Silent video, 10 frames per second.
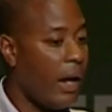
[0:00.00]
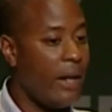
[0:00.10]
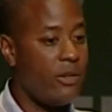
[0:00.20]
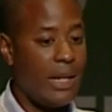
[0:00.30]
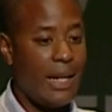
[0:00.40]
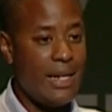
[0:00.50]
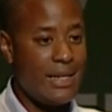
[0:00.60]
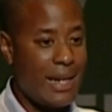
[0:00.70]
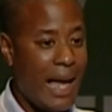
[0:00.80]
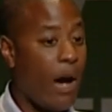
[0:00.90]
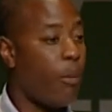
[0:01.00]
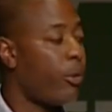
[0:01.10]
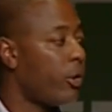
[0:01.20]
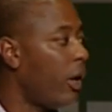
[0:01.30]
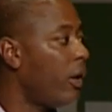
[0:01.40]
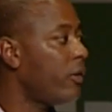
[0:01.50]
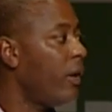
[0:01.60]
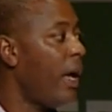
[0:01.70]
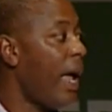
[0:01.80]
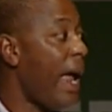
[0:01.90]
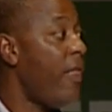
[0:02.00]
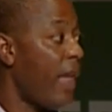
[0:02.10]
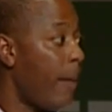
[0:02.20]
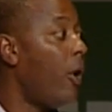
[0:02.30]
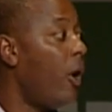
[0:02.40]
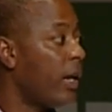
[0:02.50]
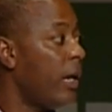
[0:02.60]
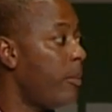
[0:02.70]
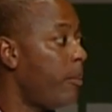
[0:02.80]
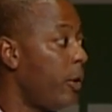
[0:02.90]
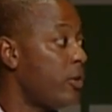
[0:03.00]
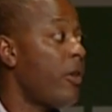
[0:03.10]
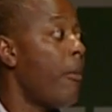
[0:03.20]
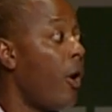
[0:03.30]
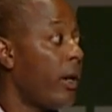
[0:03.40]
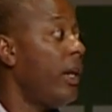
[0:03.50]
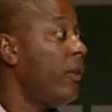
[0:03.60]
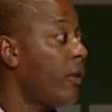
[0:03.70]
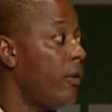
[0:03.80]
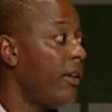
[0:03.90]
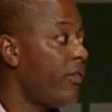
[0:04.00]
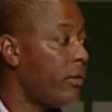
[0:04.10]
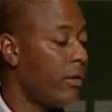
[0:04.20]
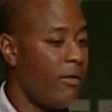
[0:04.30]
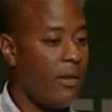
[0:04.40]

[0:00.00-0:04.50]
escalate our product in that market, because the market is so different.